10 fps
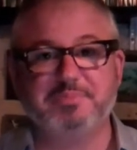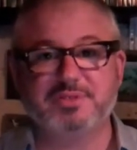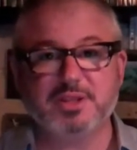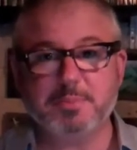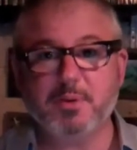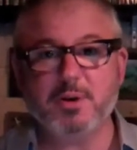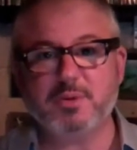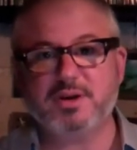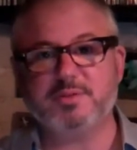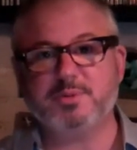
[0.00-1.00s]
to the point
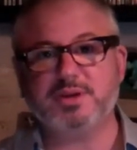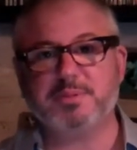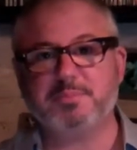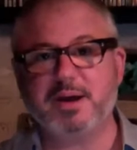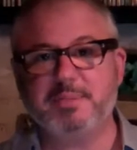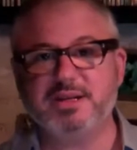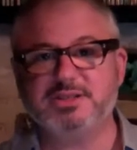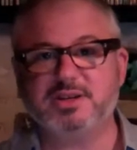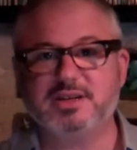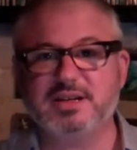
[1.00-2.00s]
where the Prime
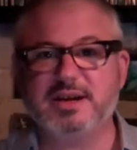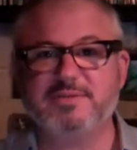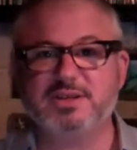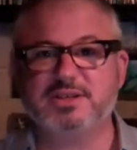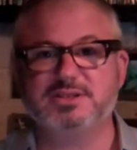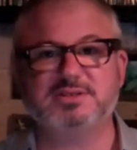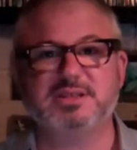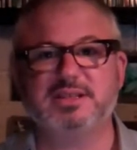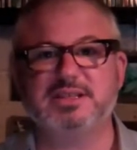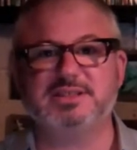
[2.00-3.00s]
Minister, in an effort to
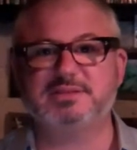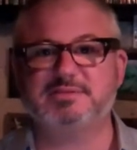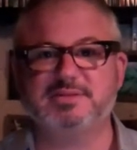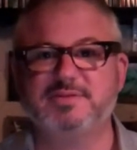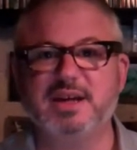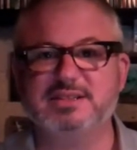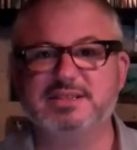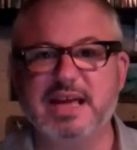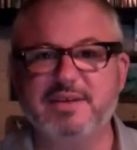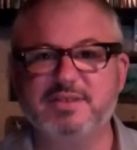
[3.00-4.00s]
at least, if not
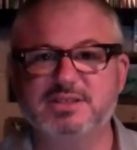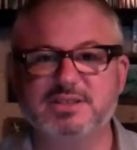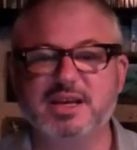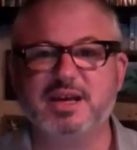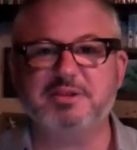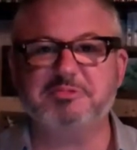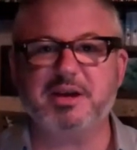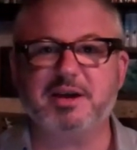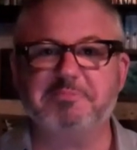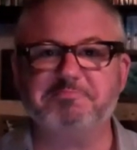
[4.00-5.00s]
save his skin,
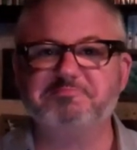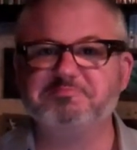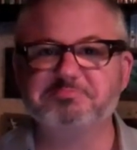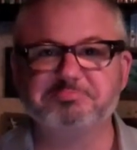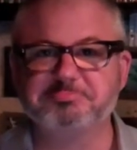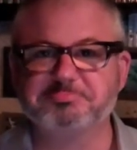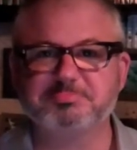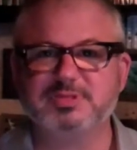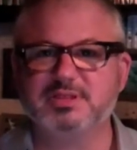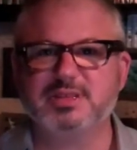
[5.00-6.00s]
I
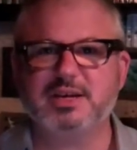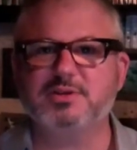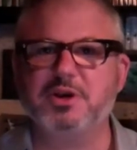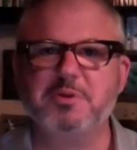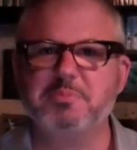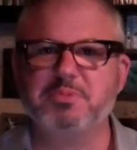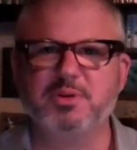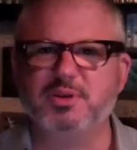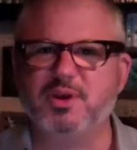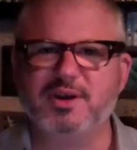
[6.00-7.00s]
don't know,
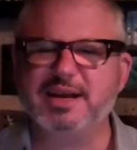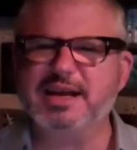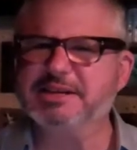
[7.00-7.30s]
prolong